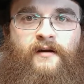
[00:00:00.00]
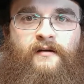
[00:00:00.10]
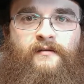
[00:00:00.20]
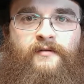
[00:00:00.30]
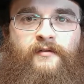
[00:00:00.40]

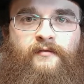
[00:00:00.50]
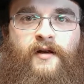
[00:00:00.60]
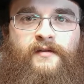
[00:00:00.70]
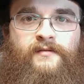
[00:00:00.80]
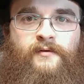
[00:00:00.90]
all of your
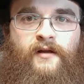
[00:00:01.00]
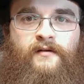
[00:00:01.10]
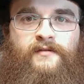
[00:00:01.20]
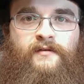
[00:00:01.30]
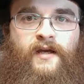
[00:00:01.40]
friends will
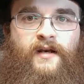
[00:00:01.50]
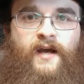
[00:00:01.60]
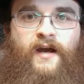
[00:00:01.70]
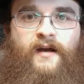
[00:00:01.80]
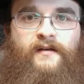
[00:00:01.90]
also get
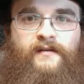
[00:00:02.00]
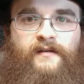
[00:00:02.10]
hacked,